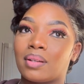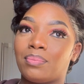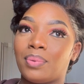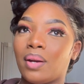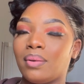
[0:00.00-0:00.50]

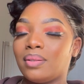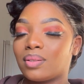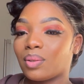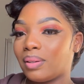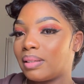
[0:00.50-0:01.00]
parents
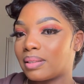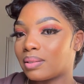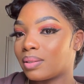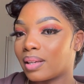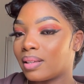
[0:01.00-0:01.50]
don't
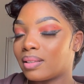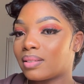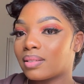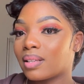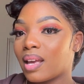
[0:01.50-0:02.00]
listen to
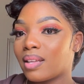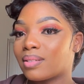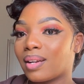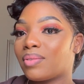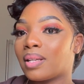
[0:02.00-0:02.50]
kids. It's
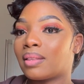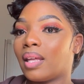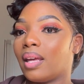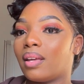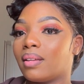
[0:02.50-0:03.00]
not even a
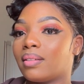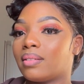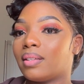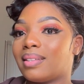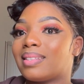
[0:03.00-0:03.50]
thing.
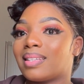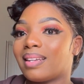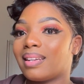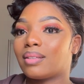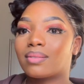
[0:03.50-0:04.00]
It's
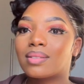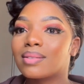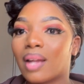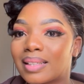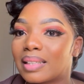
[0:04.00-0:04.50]

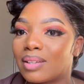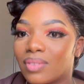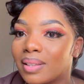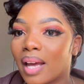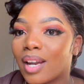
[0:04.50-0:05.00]
not
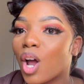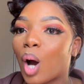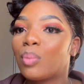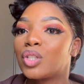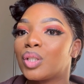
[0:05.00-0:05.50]
even an
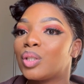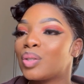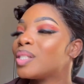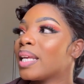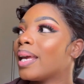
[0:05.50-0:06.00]
option
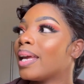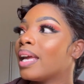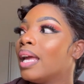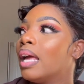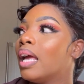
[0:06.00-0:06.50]
to say
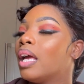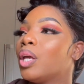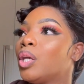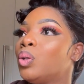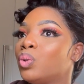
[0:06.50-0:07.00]

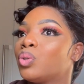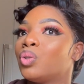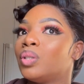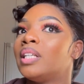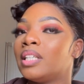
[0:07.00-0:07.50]
you
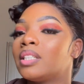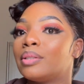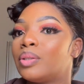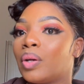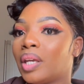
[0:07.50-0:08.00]
should listen
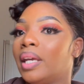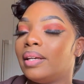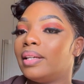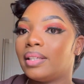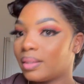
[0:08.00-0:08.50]
to your
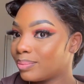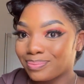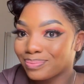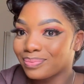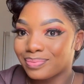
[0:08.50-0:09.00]
kid.
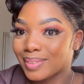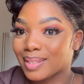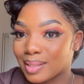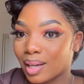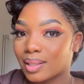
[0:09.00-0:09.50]

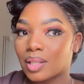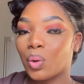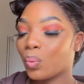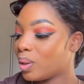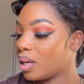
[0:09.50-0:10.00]
It's not.
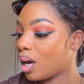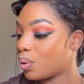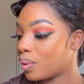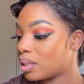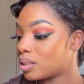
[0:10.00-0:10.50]
We are
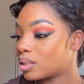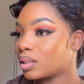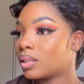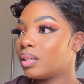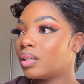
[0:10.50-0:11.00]

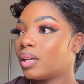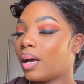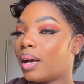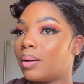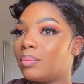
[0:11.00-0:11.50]
raised
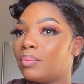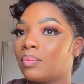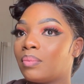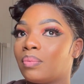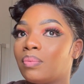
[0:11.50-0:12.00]

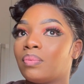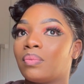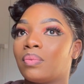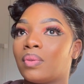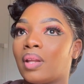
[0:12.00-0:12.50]

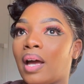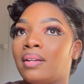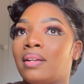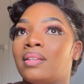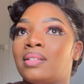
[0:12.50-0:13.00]

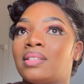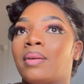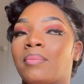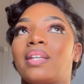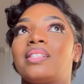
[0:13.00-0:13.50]
under the
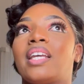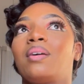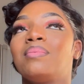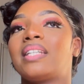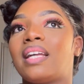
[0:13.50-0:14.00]
same
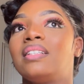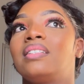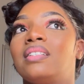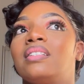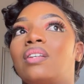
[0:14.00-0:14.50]

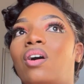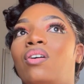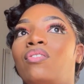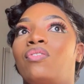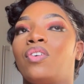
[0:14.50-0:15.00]
circumstances of